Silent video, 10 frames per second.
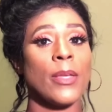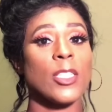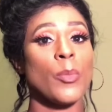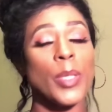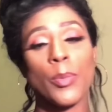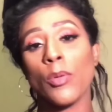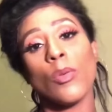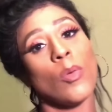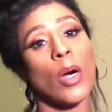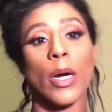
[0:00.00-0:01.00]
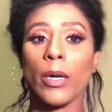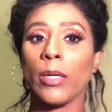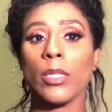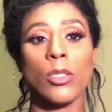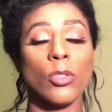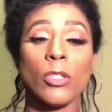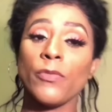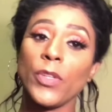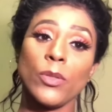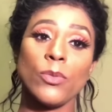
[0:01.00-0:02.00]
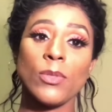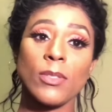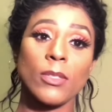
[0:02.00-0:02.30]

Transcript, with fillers: Some people are a little confused